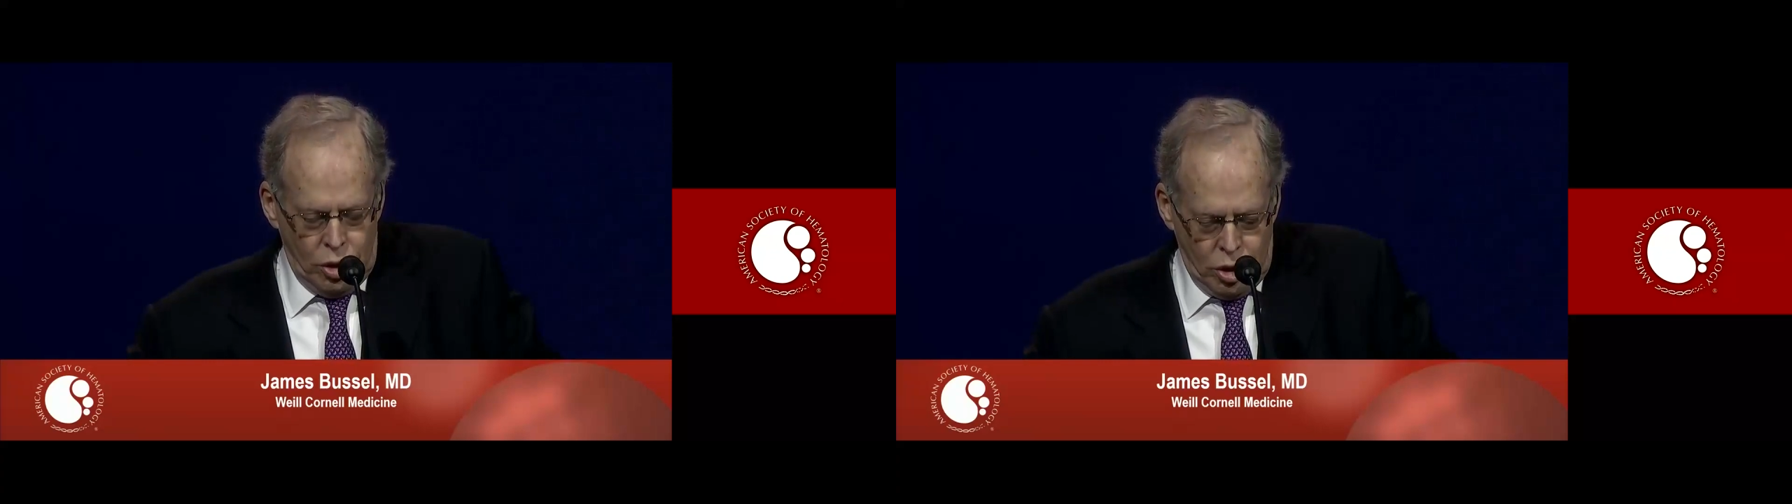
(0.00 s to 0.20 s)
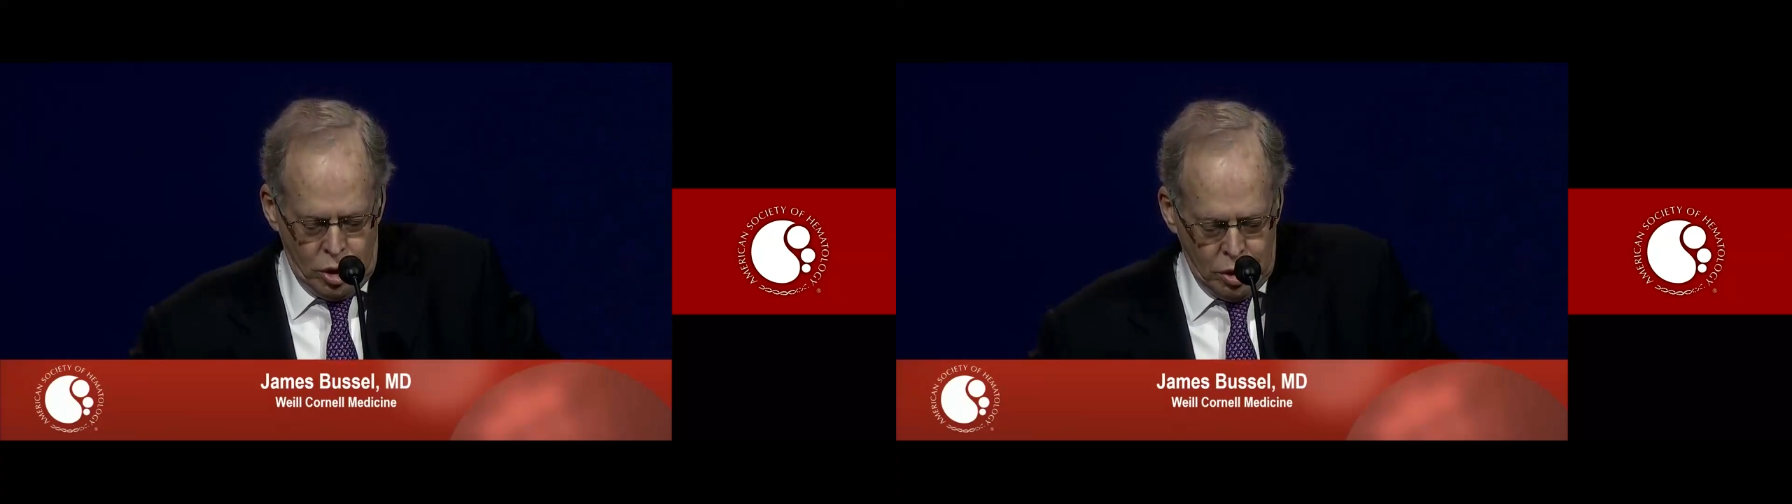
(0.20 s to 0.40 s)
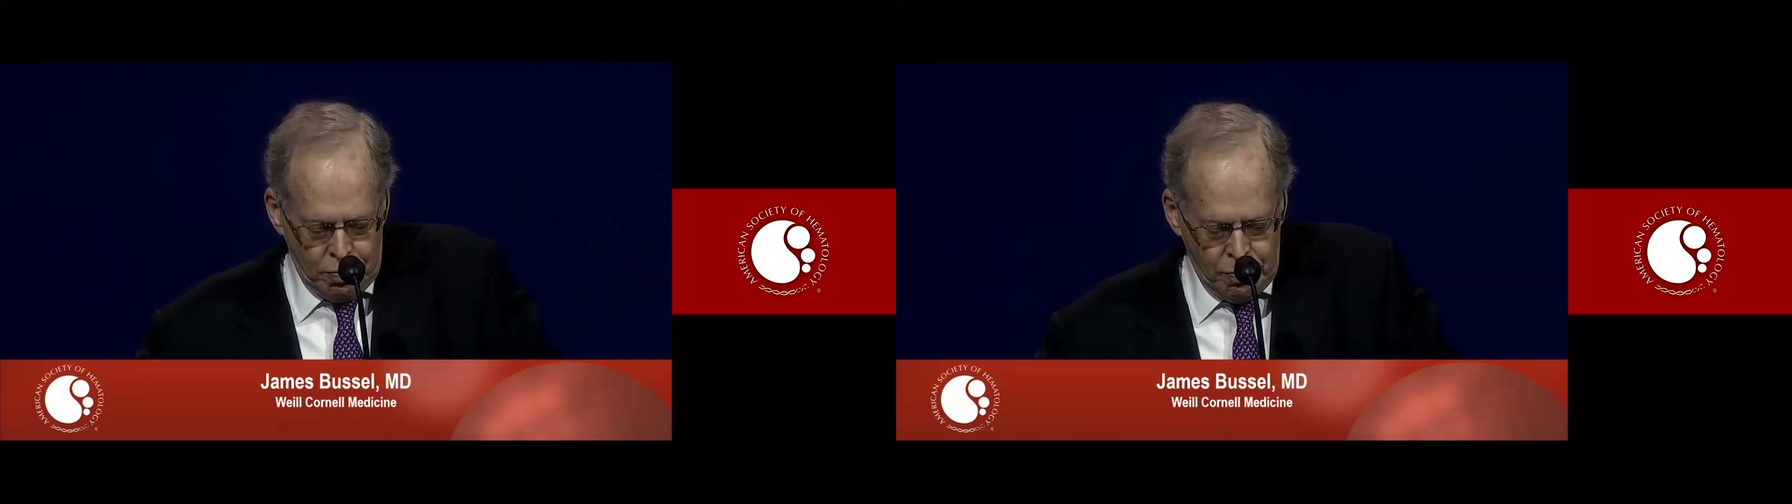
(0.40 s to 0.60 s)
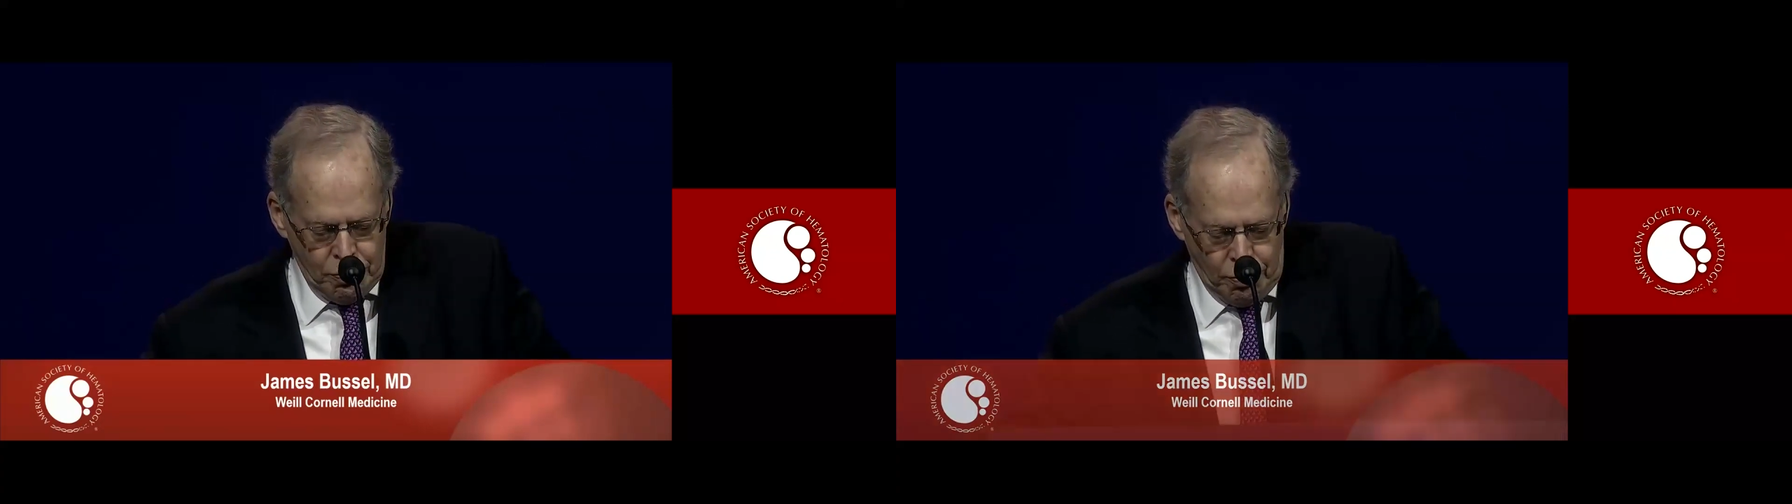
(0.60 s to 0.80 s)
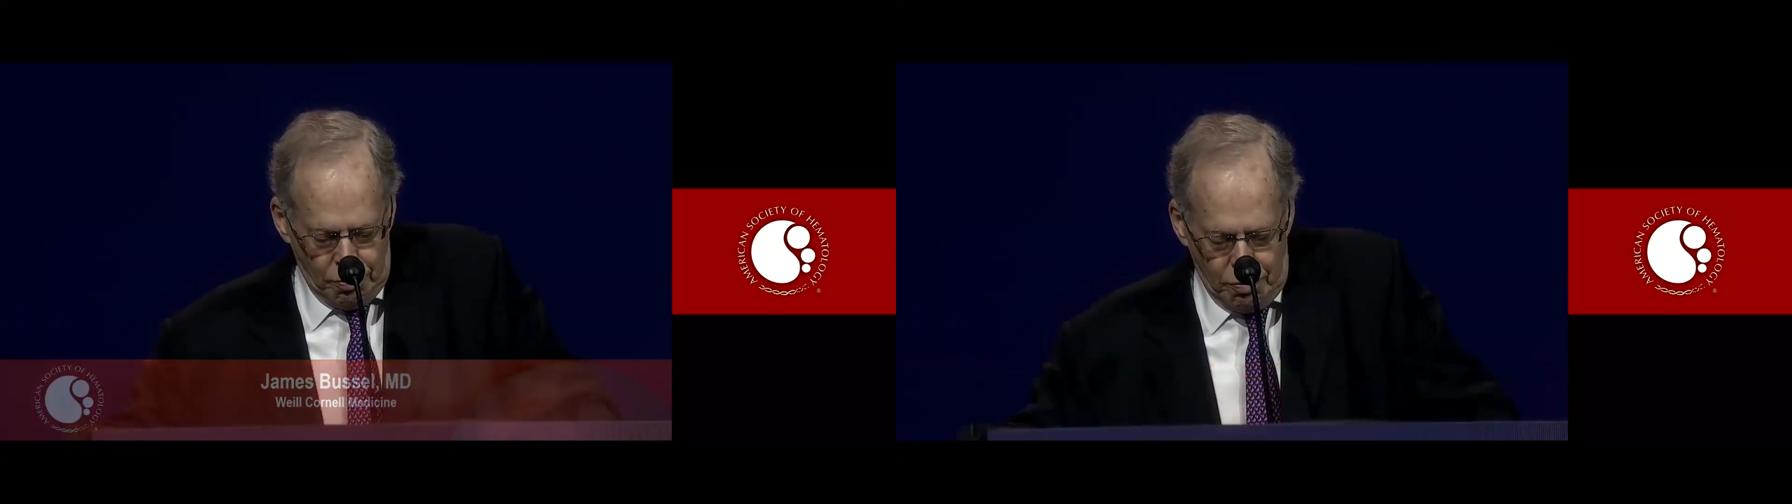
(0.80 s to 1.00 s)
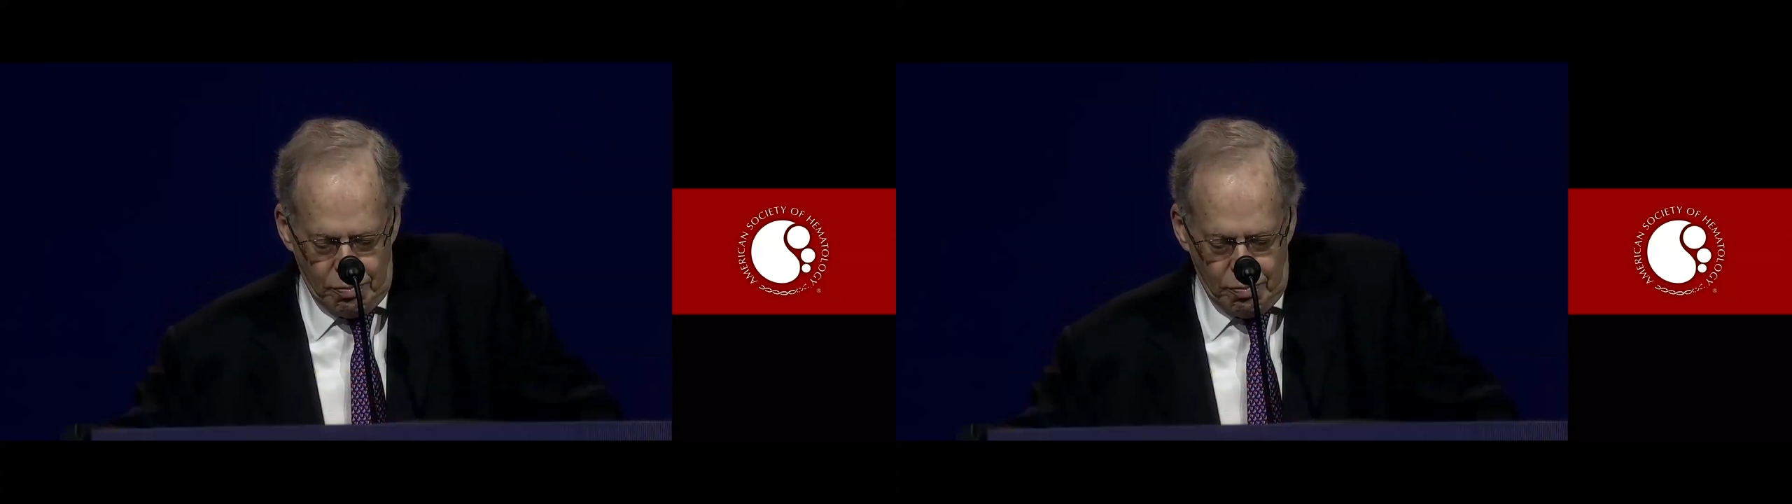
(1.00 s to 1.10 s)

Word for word: um,